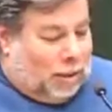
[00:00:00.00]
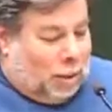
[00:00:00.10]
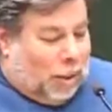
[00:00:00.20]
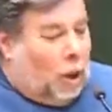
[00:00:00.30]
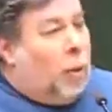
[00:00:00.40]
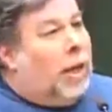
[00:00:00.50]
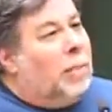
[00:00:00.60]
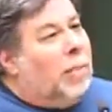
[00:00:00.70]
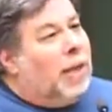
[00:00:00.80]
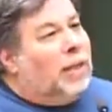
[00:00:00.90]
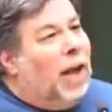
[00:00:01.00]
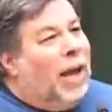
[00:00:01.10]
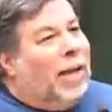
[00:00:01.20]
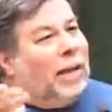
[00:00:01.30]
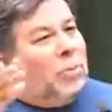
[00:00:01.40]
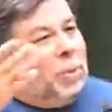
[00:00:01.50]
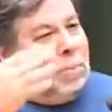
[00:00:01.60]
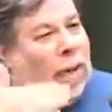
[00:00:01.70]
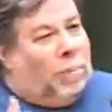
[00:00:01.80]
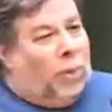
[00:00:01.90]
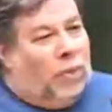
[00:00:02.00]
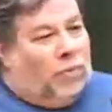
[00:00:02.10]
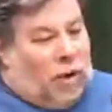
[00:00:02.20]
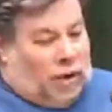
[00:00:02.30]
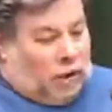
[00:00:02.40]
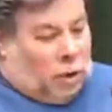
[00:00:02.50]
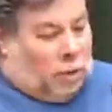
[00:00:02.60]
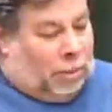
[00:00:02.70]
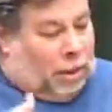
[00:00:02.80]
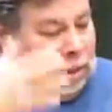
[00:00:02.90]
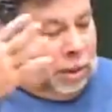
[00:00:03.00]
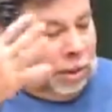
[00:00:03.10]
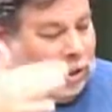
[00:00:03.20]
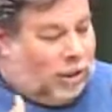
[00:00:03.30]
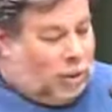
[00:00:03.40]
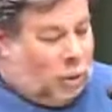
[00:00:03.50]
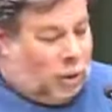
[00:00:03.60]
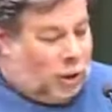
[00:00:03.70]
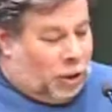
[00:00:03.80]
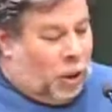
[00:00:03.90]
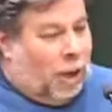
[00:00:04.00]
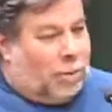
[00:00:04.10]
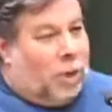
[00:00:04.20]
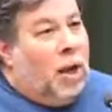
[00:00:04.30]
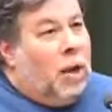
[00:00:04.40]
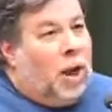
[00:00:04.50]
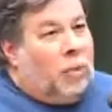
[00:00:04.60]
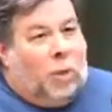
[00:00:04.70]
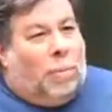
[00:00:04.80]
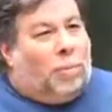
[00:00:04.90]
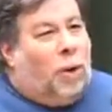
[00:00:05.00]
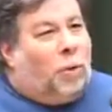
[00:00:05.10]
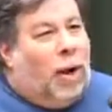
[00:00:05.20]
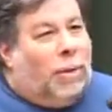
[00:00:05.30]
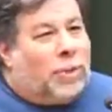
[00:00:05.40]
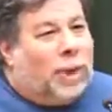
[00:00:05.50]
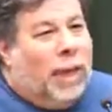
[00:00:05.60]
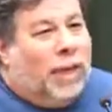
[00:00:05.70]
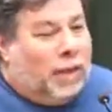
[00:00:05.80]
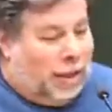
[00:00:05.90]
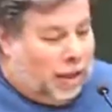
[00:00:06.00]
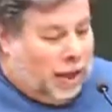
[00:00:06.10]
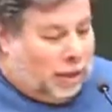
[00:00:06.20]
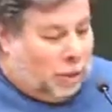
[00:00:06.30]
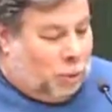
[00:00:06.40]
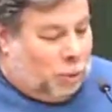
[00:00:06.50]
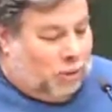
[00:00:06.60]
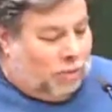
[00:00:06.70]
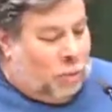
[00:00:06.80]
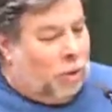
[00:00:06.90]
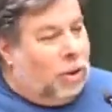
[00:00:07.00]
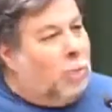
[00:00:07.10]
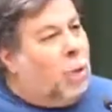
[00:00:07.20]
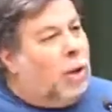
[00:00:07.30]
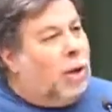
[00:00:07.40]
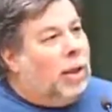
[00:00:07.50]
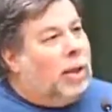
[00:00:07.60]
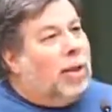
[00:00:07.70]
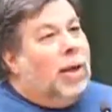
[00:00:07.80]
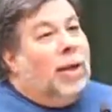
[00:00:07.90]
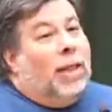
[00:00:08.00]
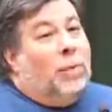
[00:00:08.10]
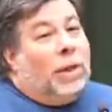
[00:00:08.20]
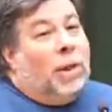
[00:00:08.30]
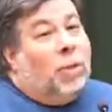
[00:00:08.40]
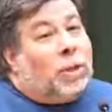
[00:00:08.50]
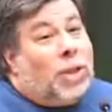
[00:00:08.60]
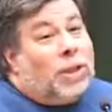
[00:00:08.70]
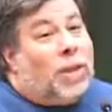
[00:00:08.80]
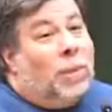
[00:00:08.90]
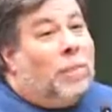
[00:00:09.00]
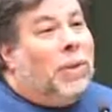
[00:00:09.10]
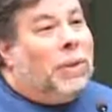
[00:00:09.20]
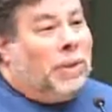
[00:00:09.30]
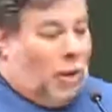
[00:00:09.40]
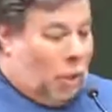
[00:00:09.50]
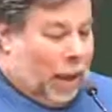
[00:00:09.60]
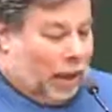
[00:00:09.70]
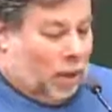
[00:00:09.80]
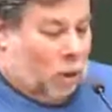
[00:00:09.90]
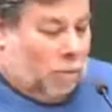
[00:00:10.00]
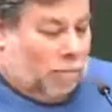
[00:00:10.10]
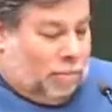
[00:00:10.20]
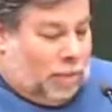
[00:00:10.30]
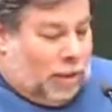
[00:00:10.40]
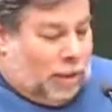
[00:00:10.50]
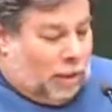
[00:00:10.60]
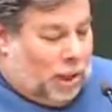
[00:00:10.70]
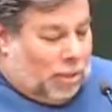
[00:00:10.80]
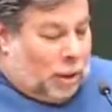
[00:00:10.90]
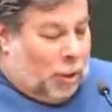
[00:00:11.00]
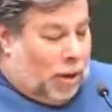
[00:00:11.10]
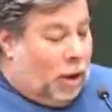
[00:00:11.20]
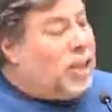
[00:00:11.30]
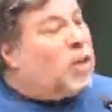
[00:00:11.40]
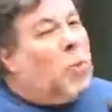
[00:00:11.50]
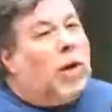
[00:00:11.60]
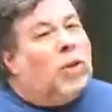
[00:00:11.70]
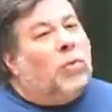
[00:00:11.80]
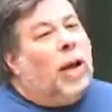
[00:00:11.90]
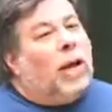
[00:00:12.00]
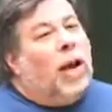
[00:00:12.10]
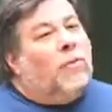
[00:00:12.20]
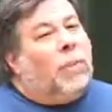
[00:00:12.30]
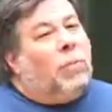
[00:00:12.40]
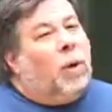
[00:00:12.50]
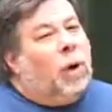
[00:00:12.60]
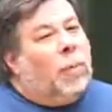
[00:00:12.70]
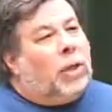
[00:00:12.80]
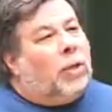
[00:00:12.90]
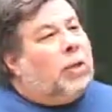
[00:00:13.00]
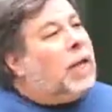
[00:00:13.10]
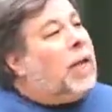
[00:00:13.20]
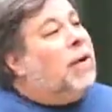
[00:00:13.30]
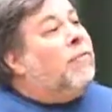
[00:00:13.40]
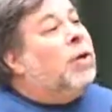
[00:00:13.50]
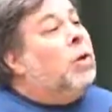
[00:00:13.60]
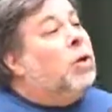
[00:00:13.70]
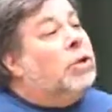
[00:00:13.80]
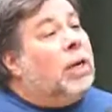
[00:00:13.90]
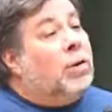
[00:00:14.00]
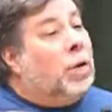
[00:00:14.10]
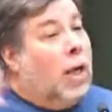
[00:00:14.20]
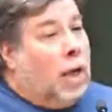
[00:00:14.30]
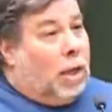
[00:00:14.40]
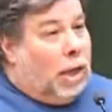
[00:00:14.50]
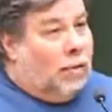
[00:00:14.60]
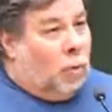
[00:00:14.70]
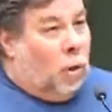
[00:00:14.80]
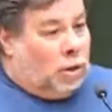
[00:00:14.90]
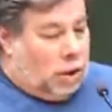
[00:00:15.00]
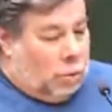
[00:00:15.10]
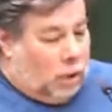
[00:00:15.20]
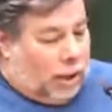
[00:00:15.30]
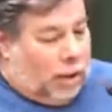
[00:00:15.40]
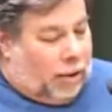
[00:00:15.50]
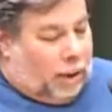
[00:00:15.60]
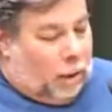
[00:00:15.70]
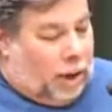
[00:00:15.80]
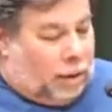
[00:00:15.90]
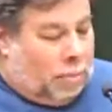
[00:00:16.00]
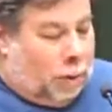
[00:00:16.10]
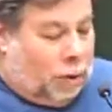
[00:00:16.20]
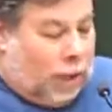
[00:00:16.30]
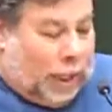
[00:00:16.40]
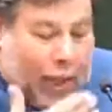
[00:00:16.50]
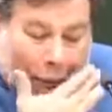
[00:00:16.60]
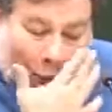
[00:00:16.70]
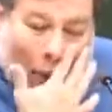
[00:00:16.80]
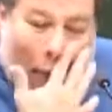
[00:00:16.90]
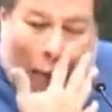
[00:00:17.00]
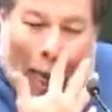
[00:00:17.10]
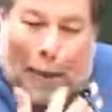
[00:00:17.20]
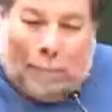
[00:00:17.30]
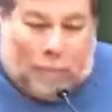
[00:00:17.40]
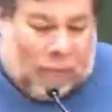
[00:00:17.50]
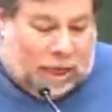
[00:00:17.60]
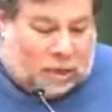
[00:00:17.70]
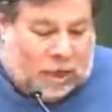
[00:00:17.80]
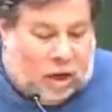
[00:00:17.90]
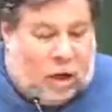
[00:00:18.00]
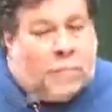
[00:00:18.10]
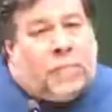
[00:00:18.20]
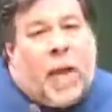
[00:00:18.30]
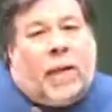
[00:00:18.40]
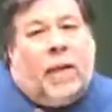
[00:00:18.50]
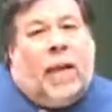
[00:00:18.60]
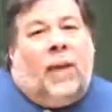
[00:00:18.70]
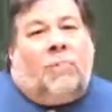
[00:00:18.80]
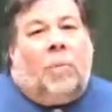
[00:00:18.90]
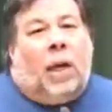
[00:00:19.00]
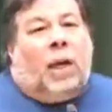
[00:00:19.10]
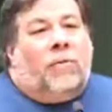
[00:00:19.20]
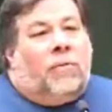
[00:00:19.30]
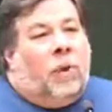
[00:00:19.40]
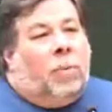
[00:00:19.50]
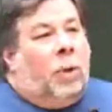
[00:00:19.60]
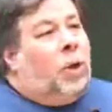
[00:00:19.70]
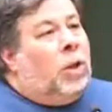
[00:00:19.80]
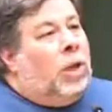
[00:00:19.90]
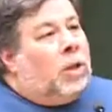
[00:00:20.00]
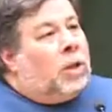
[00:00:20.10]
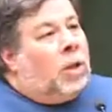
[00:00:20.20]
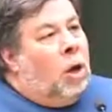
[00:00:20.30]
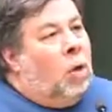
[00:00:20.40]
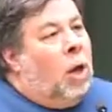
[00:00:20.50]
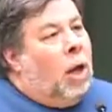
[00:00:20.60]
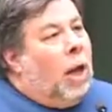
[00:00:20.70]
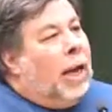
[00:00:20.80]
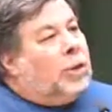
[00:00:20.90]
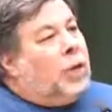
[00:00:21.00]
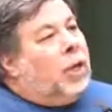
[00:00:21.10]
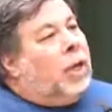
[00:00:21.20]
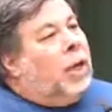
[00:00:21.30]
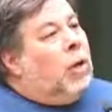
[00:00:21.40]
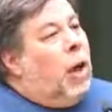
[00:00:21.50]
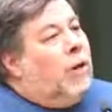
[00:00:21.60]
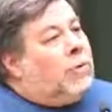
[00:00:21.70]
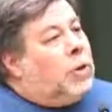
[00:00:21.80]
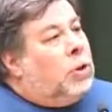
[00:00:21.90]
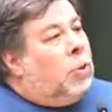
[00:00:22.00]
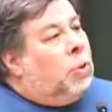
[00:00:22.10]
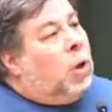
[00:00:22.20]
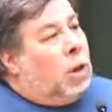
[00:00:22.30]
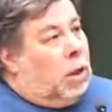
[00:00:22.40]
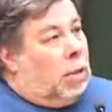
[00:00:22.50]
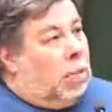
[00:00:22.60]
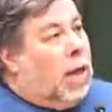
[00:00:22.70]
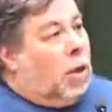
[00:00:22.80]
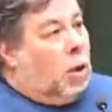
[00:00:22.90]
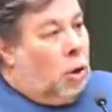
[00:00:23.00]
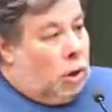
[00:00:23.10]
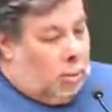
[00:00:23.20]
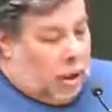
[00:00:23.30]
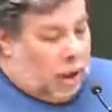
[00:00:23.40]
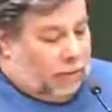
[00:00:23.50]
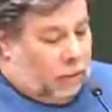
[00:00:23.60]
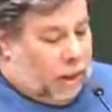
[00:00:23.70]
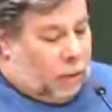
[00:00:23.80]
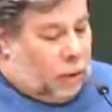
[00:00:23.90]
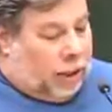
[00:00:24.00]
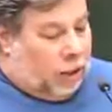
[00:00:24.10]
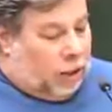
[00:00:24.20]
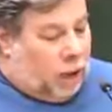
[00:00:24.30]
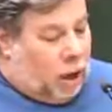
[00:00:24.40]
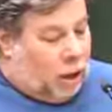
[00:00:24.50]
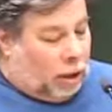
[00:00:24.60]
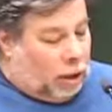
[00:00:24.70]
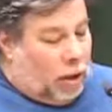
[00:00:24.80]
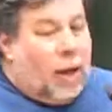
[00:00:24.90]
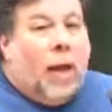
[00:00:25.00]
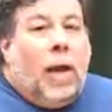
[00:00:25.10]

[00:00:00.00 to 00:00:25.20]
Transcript: So we'd go in at midnight and put paper in front of the terminals that shows the jobs, and I'd run programs late into the night, two, three, four in the morning. Then we'd close things up and go back home. So that was a great year. I just wanted to write every program I could, take every course I could, even ones that wouldn't carry credit to Berkeley. Um, next year, I didn't have money for Berkeley, so I took a year off to work and earn the money for my third year of college.